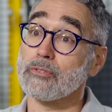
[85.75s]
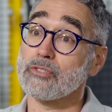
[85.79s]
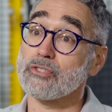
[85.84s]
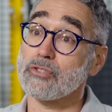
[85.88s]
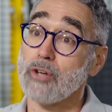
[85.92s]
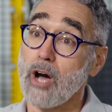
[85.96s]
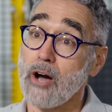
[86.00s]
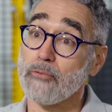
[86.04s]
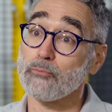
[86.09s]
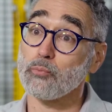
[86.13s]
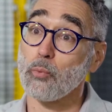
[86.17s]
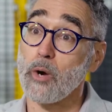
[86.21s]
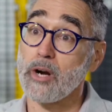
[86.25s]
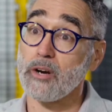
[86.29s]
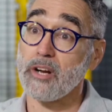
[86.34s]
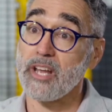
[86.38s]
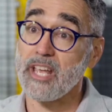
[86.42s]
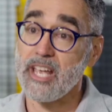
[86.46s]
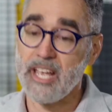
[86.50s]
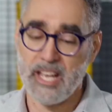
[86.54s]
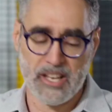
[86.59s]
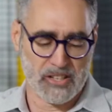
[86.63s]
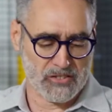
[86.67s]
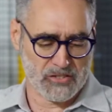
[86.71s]
software
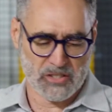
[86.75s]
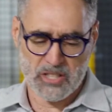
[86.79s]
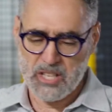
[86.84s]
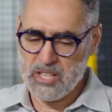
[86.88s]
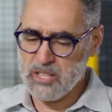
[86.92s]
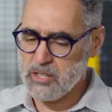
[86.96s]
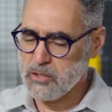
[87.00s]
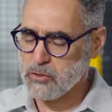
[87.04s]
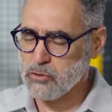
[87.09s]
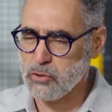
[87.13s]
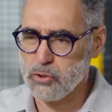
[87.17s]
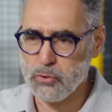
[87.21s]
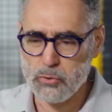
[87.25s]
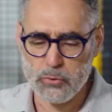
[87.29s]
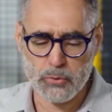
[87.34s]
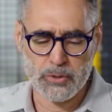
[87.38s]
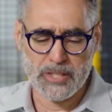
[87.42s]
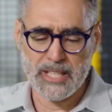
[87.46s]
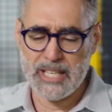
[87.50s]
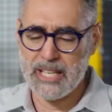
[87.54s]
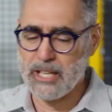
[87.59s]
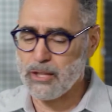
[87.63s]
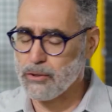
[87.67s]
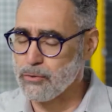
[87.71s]
is,
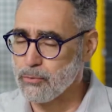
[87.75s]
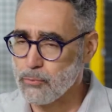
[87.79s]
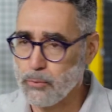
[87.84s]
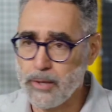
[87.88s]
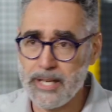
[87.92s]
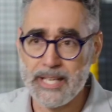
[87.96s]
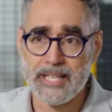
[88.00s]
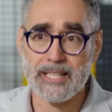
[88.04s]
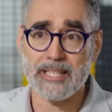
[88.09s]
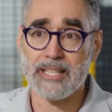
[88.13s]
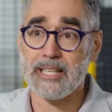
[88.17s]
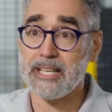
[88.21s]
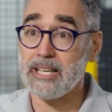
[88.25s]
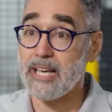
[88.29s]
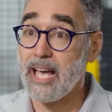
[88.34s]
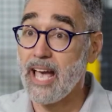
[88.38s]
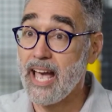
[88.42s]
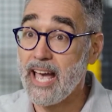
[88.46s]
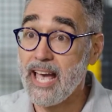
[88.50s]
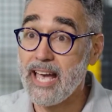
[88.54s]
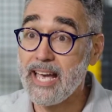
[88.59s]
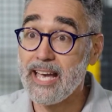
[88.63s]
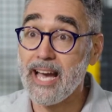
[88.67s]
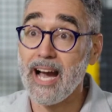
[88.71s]
2D, 3D,
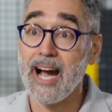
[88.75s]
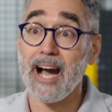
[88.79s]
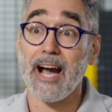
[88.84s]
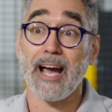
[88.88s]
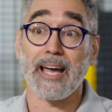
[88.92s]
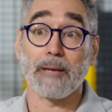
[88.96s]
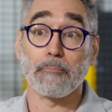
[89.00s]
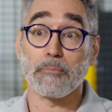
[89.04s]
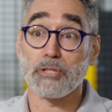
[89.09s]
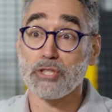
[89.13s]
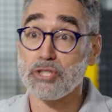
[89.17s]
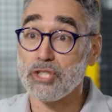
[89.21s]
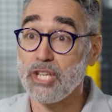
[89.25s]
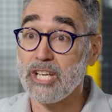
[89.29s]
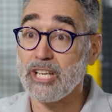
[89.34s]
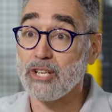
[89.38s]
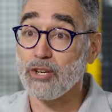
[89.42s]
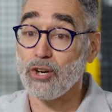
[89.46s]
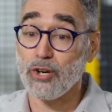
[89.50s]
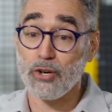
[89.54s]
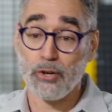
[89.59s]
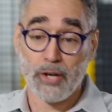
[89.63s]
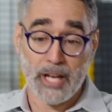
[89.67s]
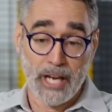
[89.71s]
AI,
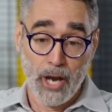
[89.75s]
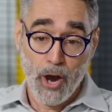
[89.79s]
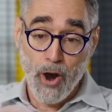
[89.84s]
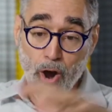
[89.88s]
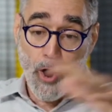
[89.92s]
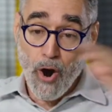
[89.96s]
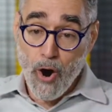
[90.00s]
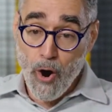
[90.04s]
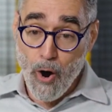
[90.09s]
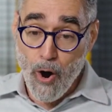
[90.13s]
machine learning,